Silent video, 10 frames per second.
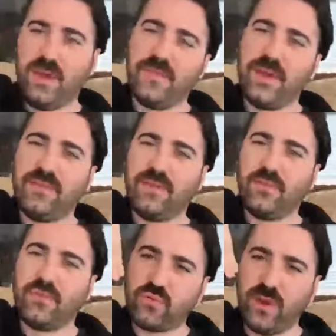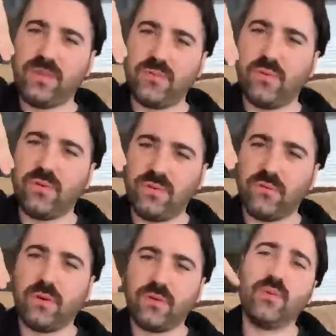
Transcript: facing straight towards the source,